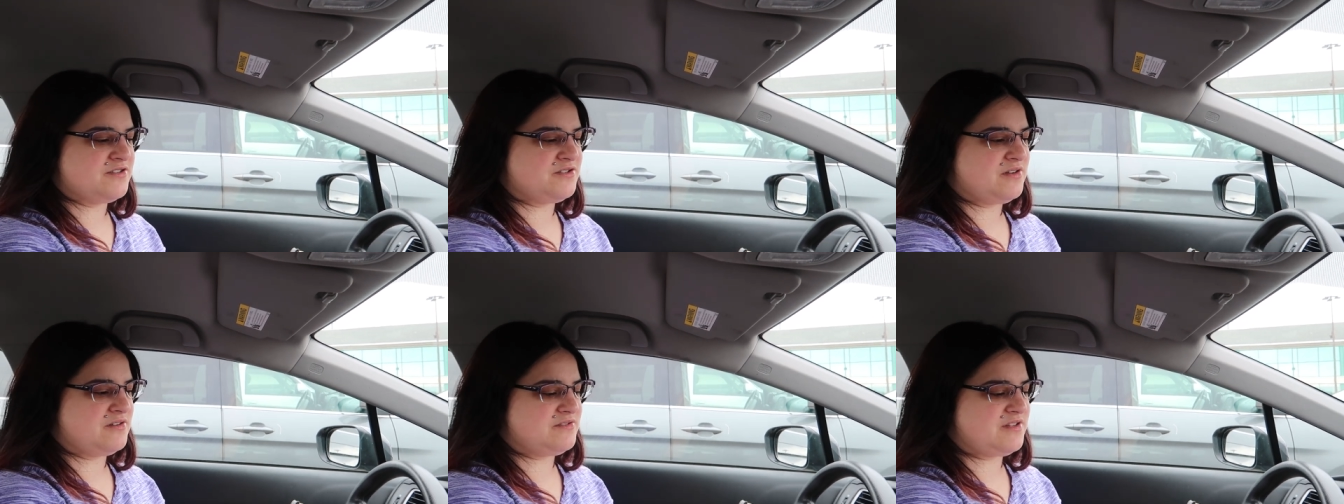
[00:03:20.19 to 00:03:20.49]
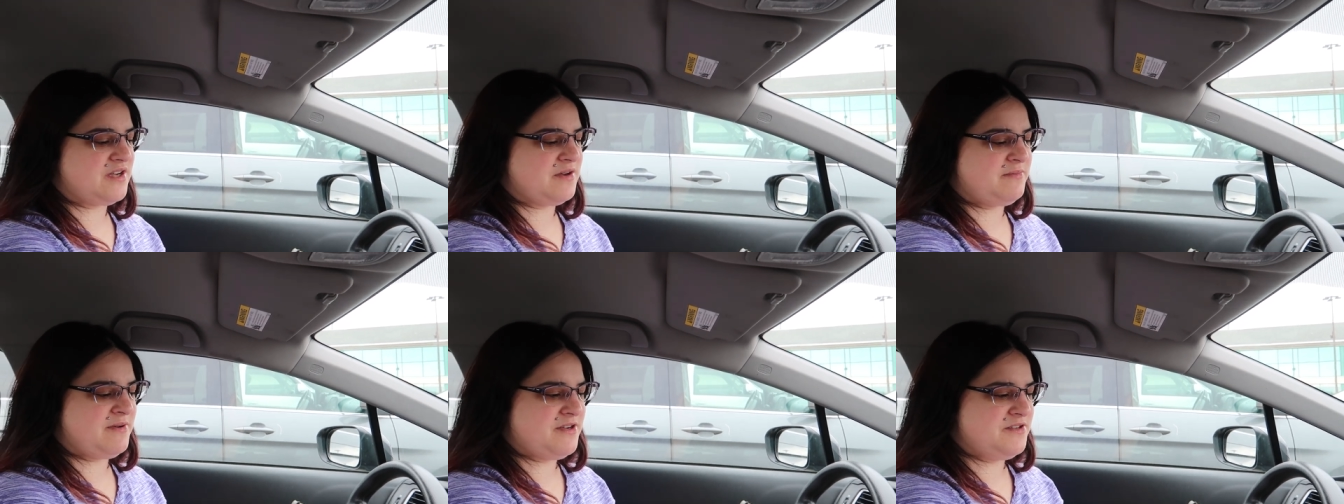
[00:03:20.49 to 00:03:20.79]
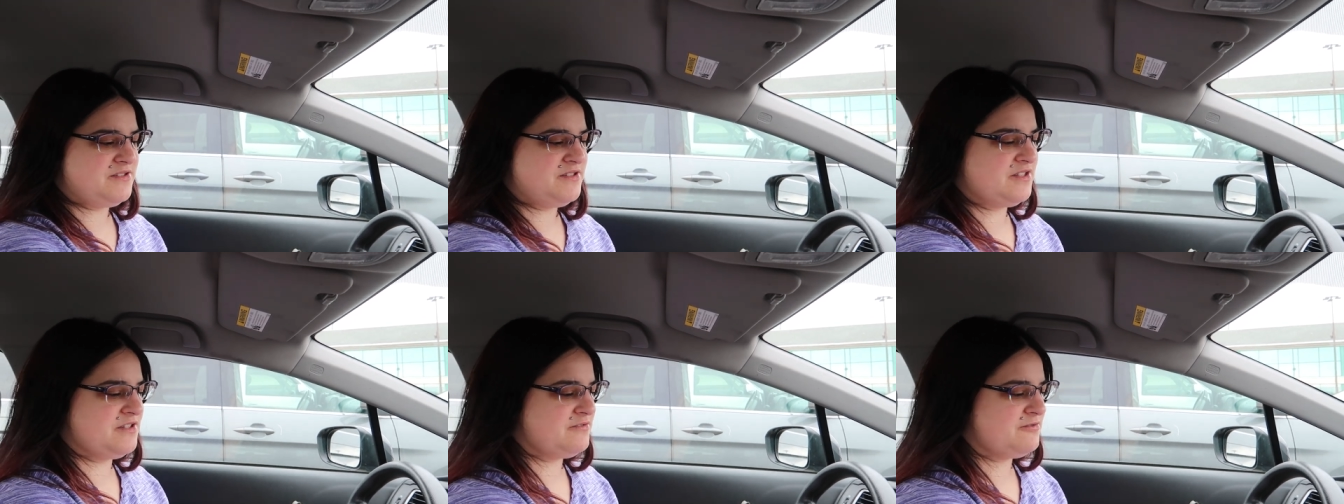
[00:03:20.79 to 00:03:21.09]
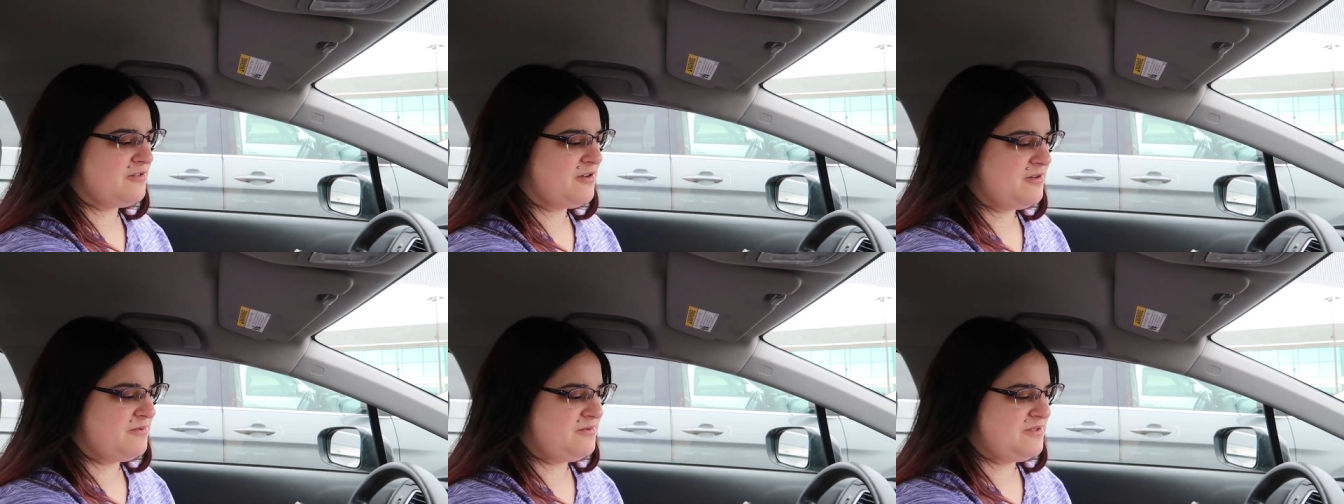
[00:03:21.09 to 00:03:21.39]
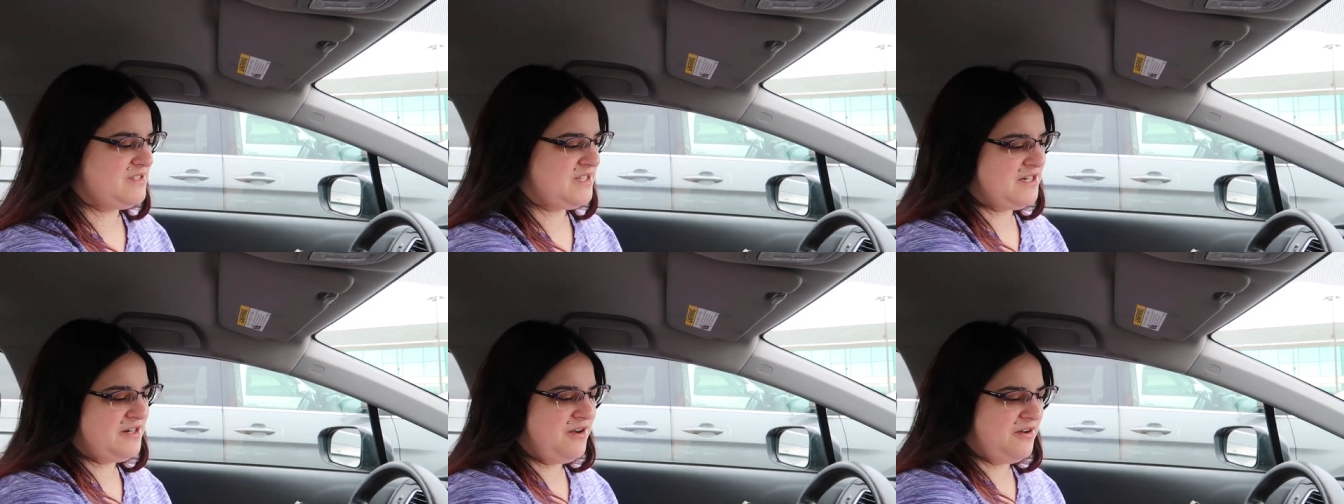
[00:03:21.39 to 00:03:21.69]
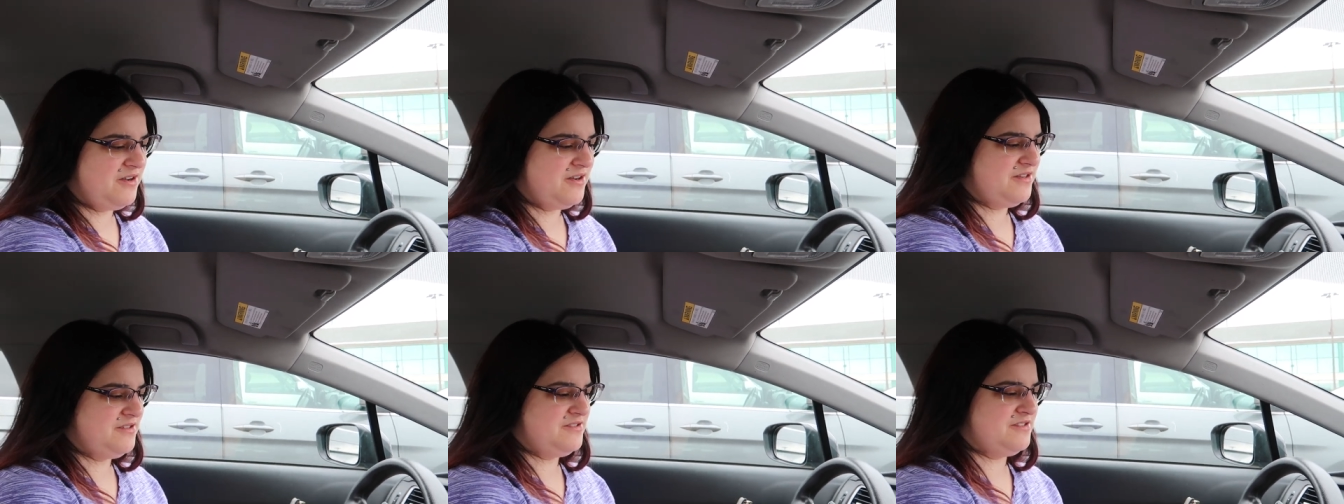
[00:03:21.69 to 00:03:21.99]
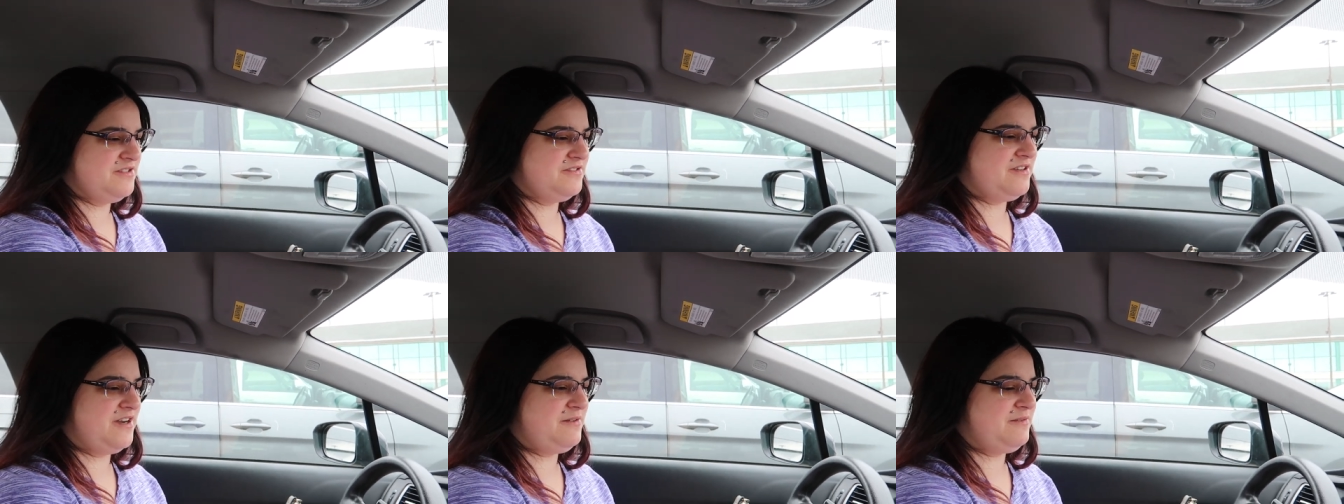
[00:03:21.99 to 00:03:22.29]
So I was like, am I using the wrong one? He's like, no, you're
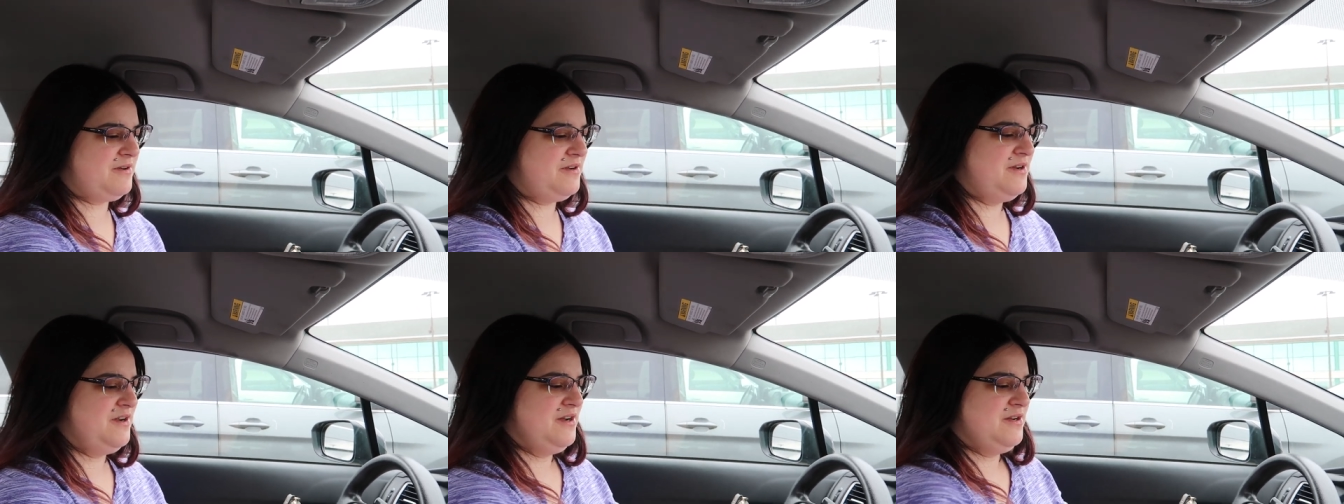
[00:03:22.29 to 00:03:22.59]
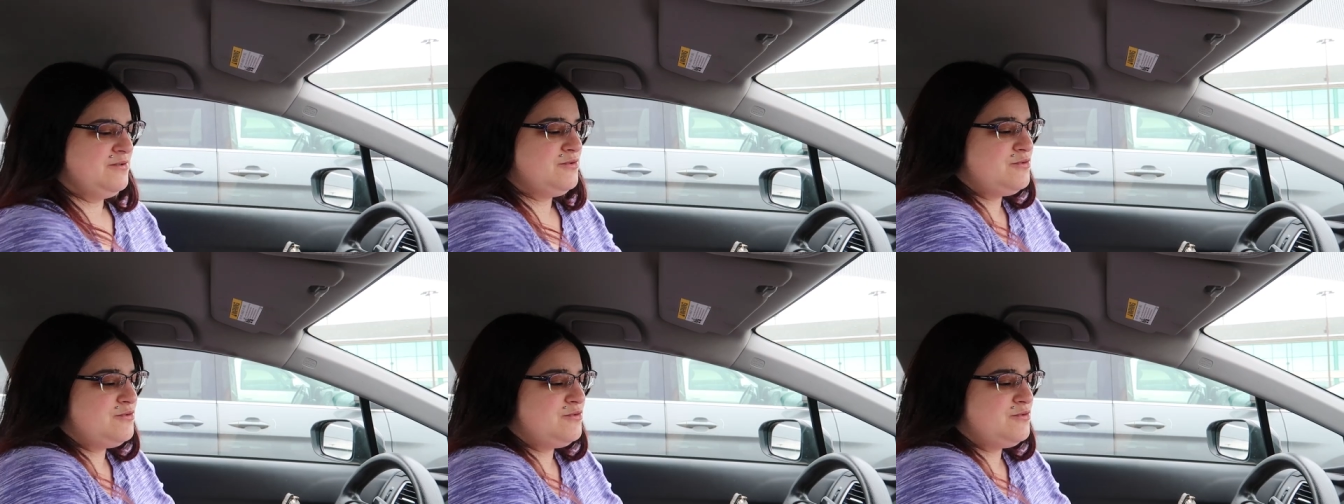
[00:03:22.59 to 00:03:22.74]
using the right one.